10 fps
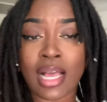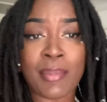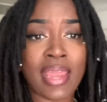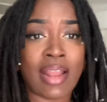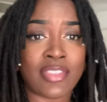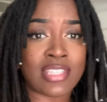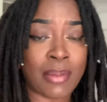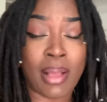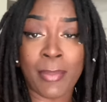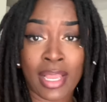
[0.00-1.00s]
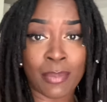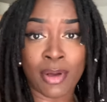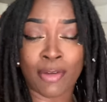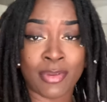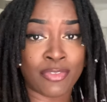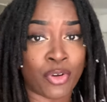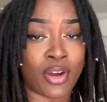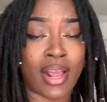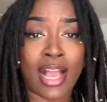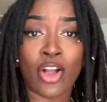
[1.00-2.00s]
I might have to take my makeup off
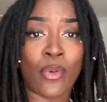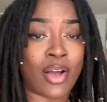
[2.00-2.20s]
before I go